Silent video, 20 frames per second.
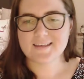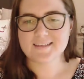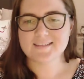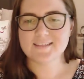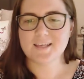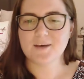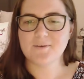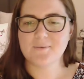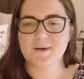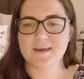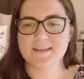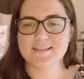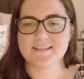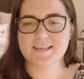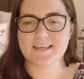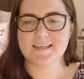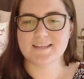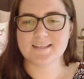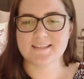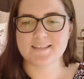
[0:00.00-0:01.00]

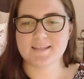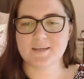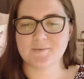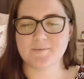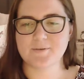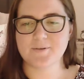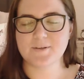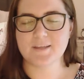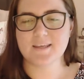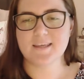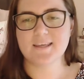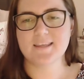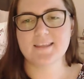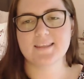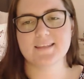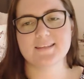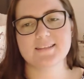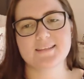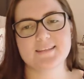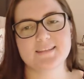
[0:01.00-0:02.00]
Salvete discipuli.
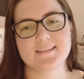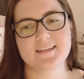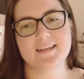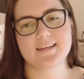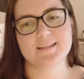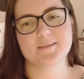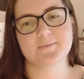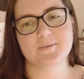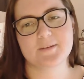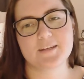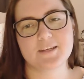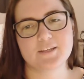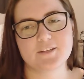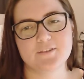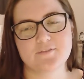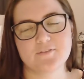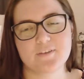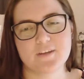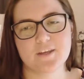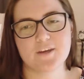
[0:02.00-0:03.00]
This is an
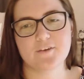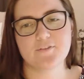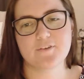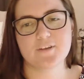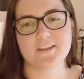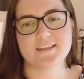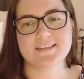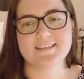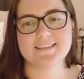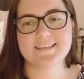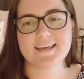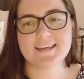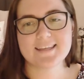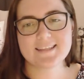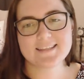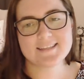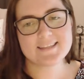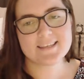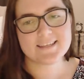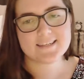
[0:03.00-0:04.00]
explanation video for the second
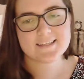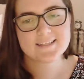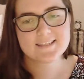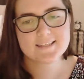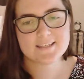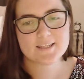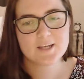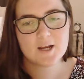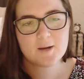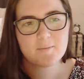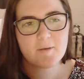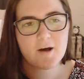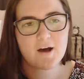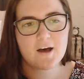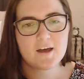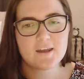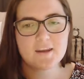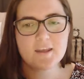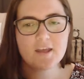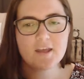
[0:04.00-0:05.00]
sentence in our pod,